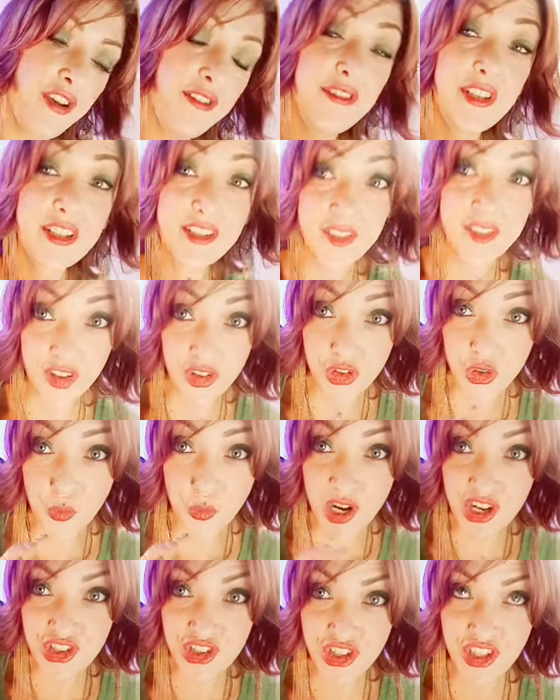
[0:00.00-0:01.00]
of the
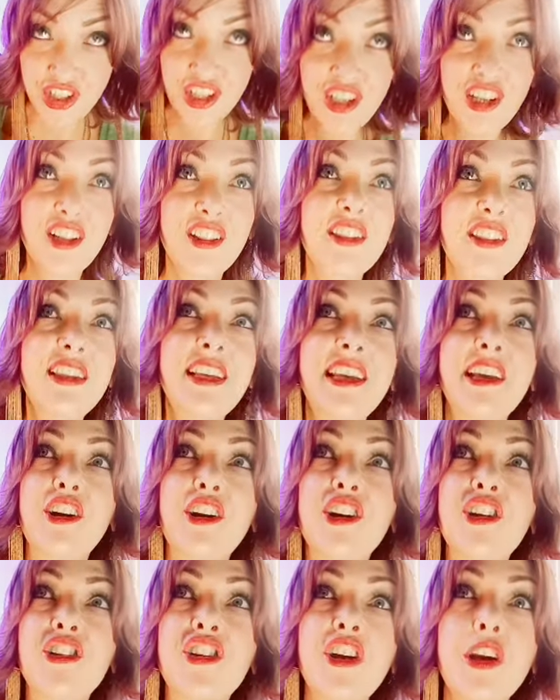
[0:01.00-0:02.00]
situation,
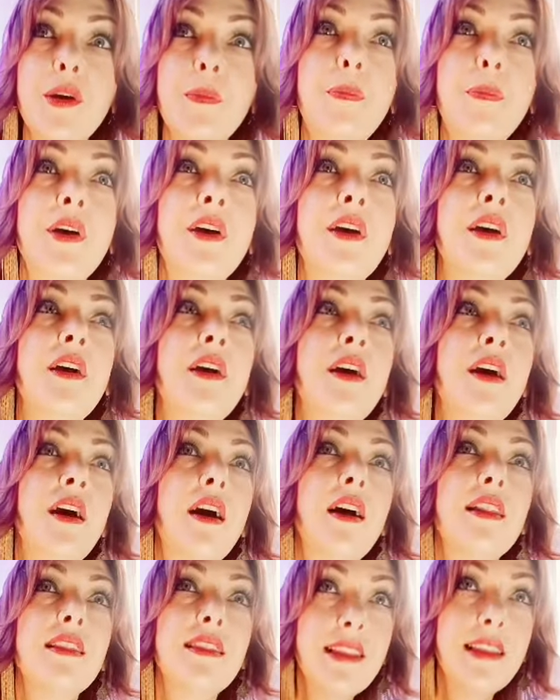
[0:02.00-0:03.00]
leadership,
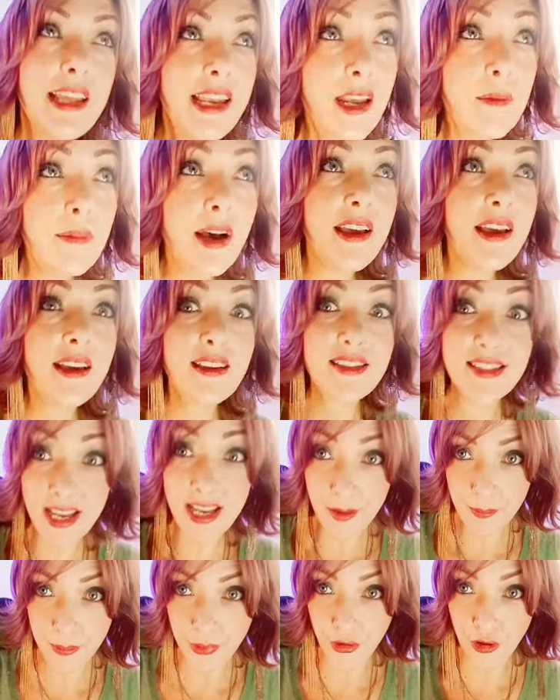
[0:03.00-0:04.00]
leading by
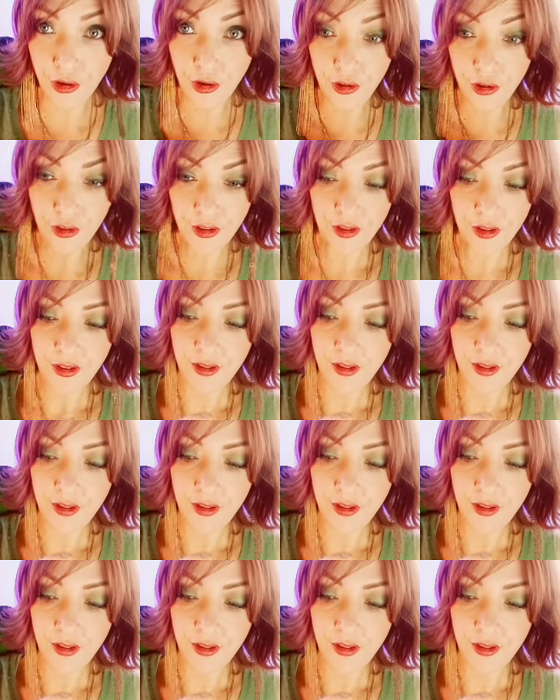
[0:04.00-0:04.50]
example.